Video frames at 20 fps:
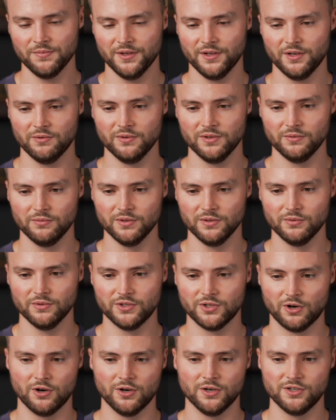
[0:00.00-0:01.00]
You know, we, we would
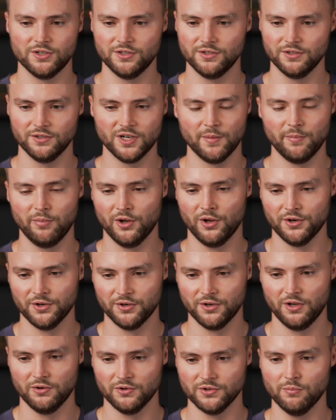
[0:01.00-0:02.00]
charge a couple hundred
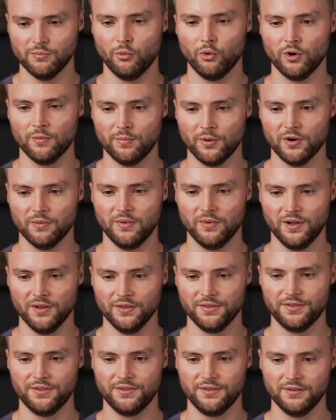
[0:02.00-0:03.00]
dollars more per
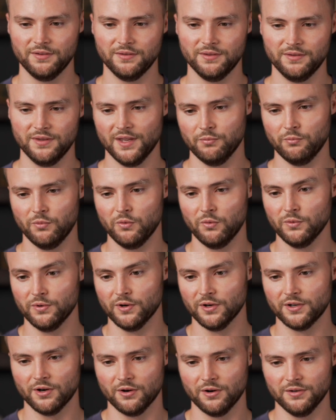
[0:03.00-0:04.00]
month than what we
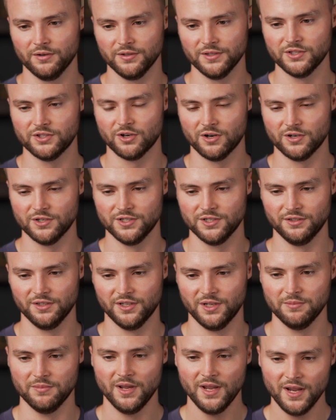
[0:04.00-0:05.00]
were currently charging
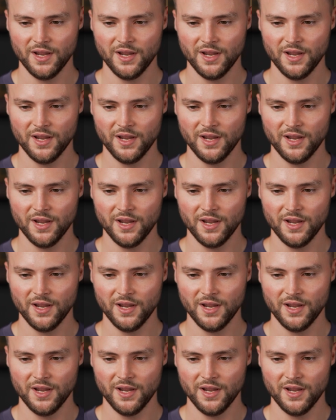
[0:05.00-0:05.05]
them